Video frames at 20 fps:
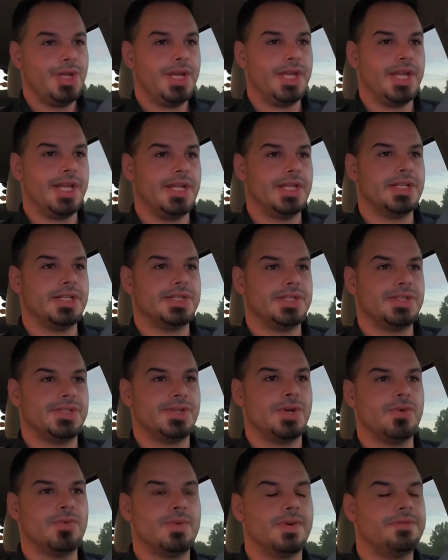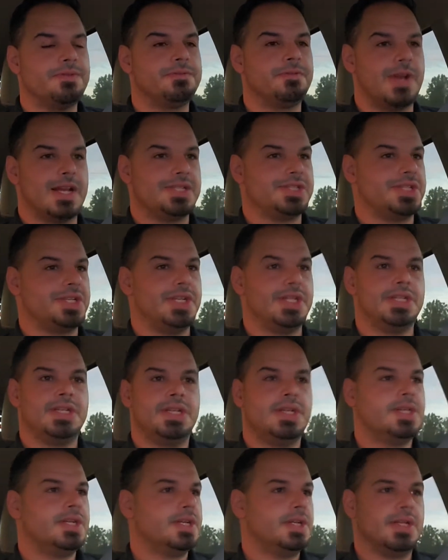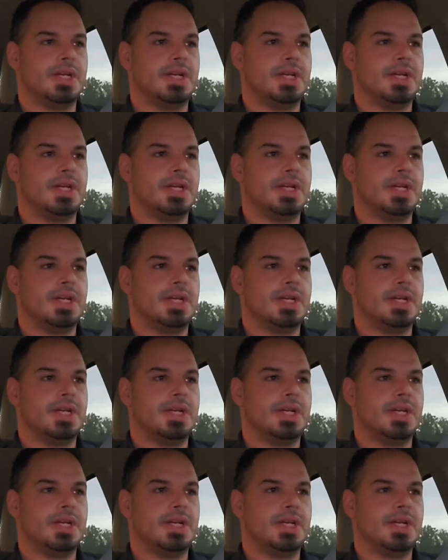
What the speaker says: It is so refreshing.